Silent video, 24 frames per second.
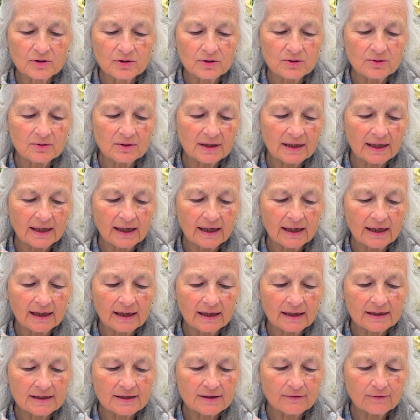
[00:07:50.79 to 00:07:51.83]
2
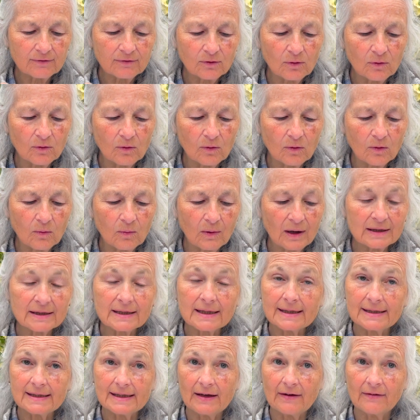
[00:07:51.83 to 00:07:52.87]
Kings 4, 1
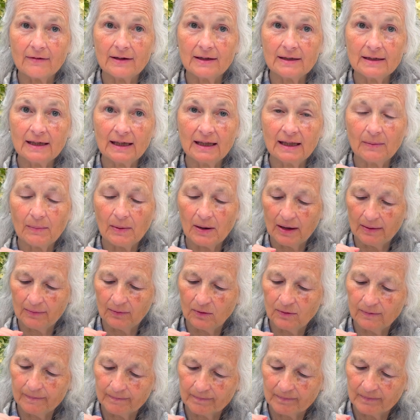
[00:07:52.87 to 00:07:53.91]
to 7 in the
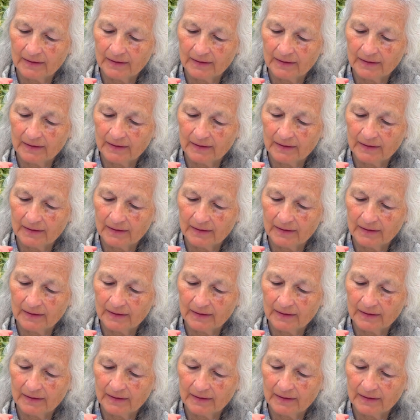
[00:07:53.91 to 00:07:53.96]
Bible